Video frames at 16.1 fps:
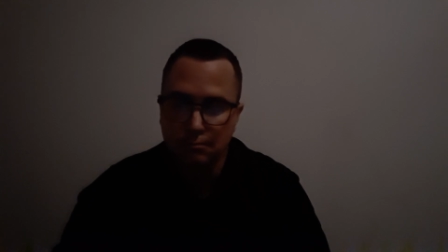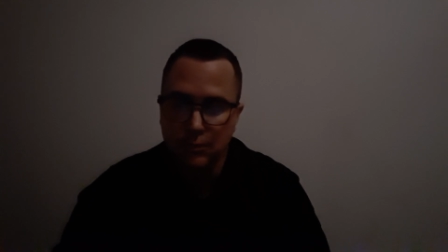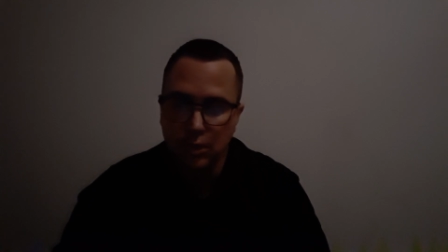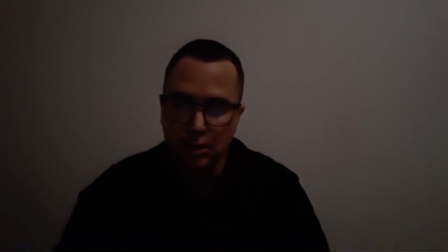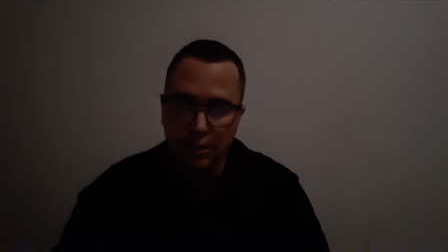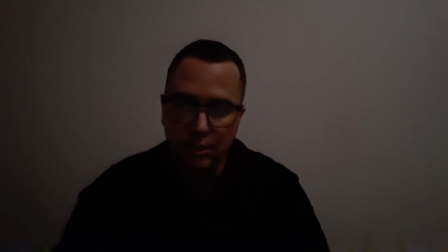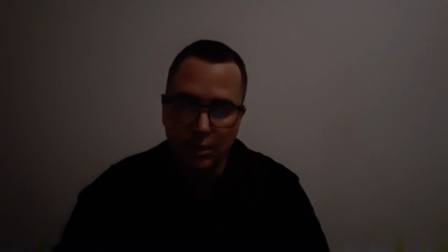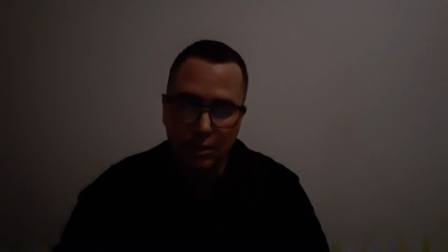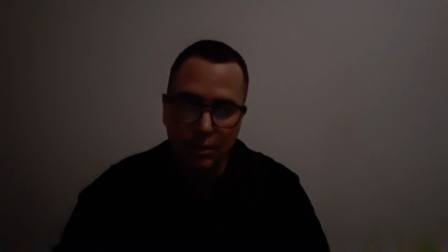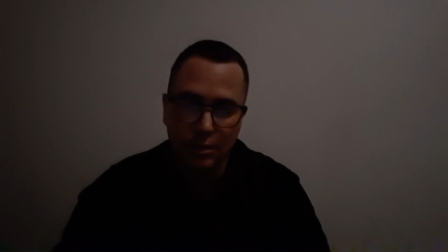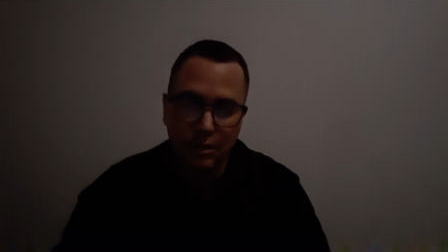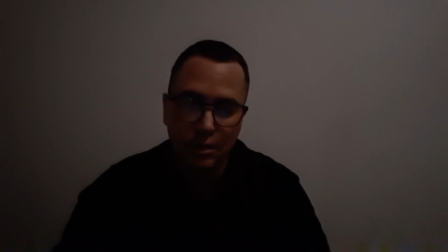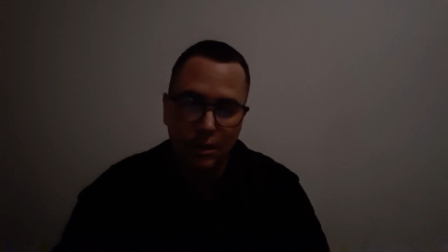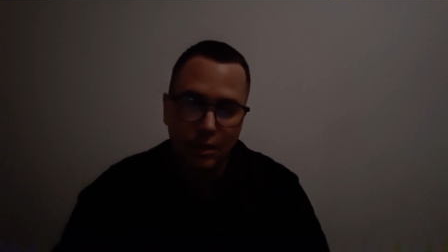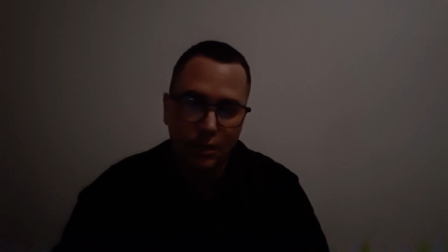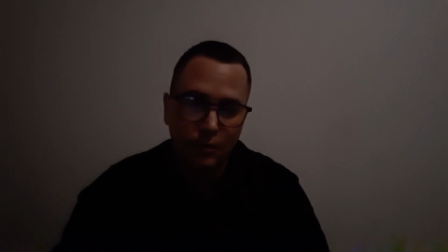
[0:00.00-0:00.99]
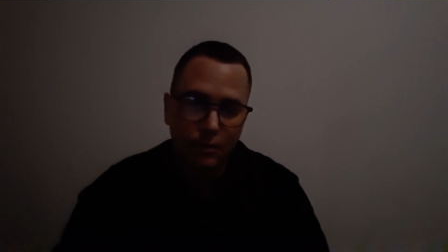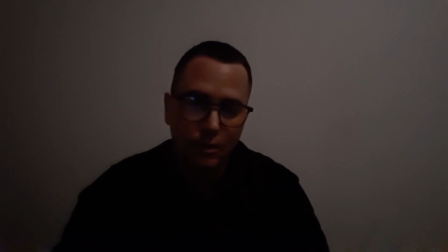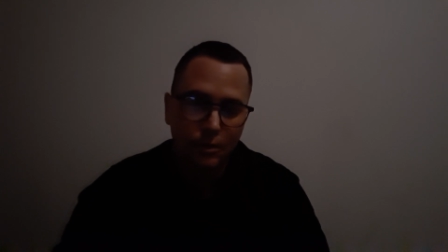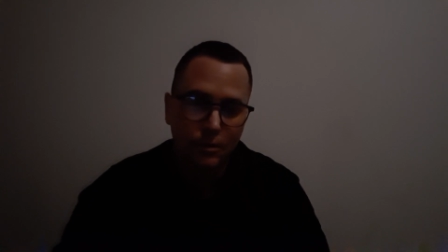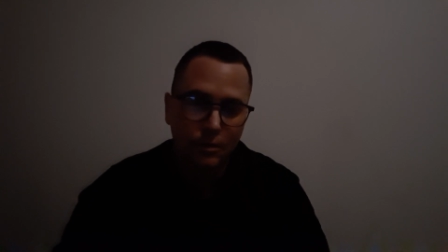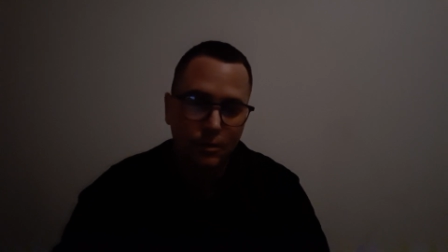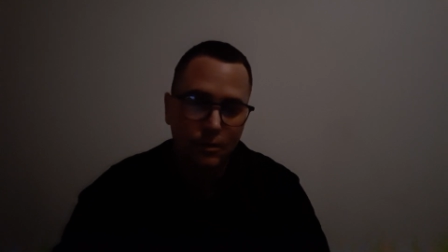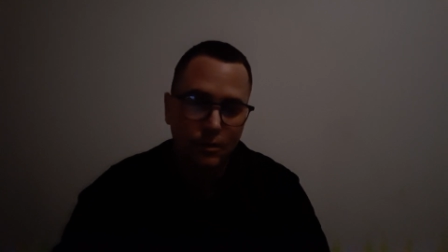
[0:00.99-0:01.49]
to learn and
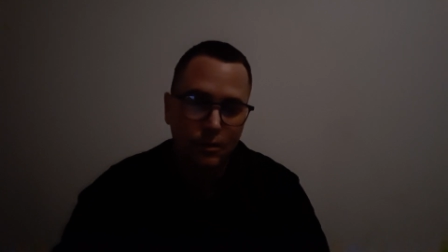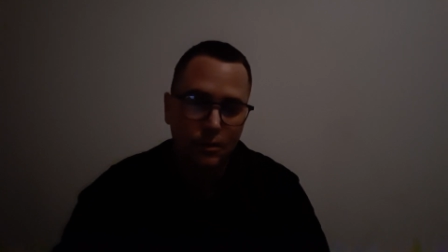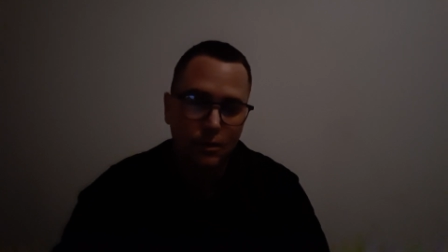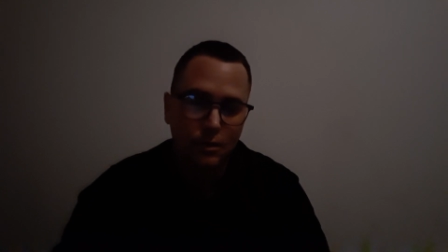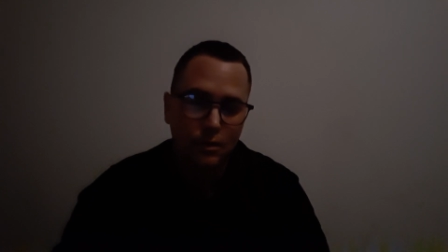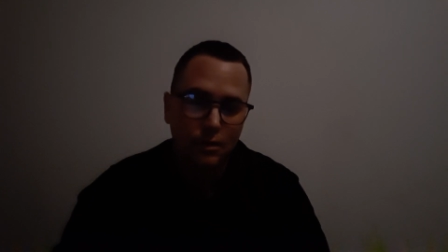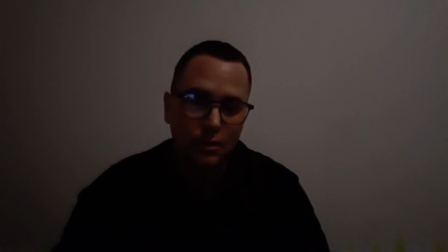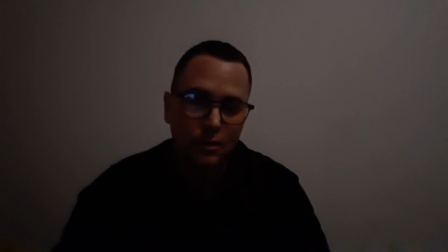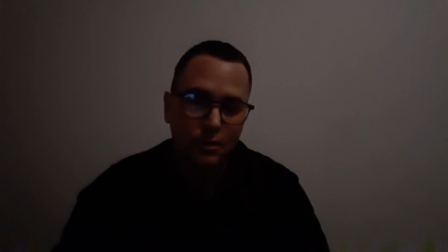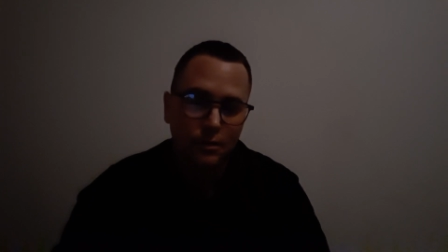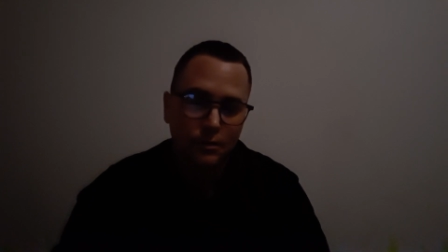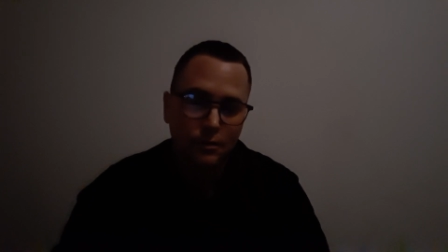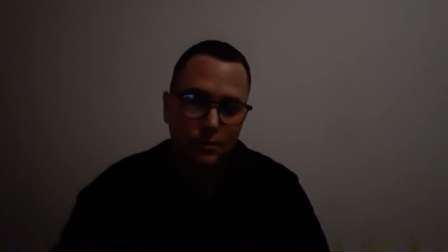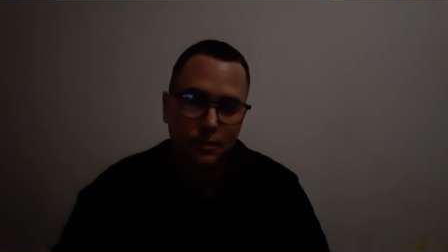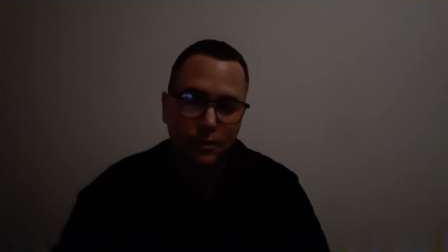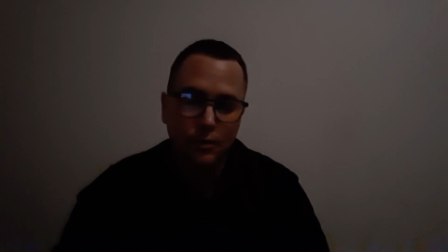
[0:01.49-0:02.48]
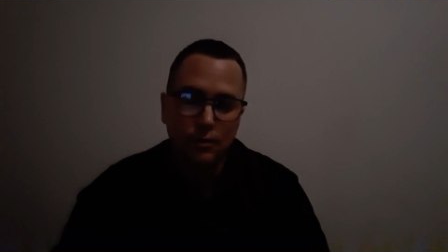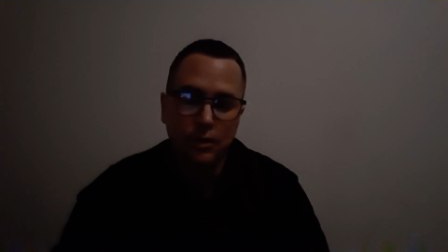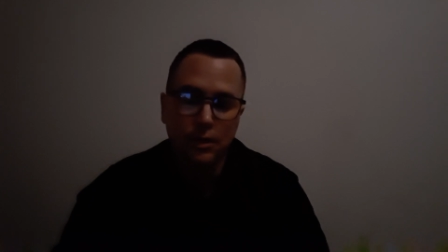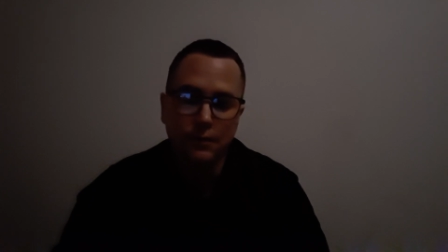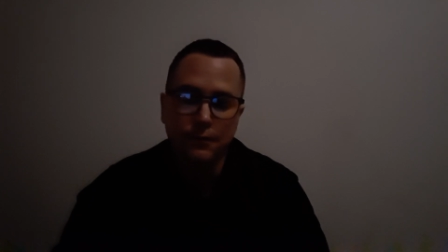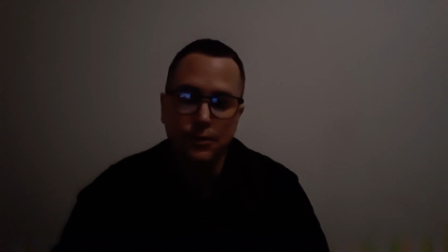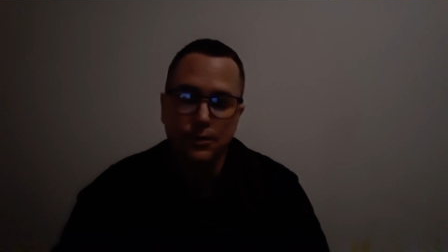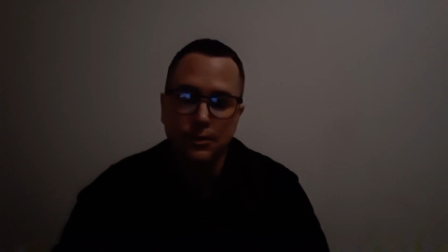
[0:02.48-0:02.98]
grow to new
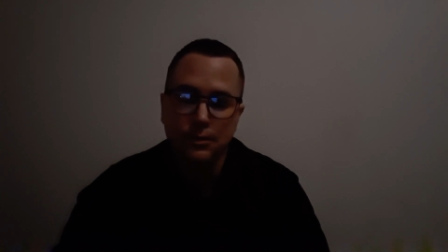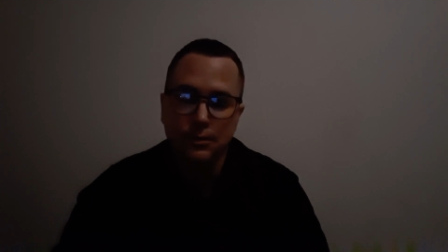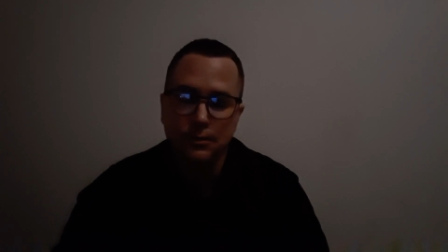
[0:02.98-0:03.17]
levels.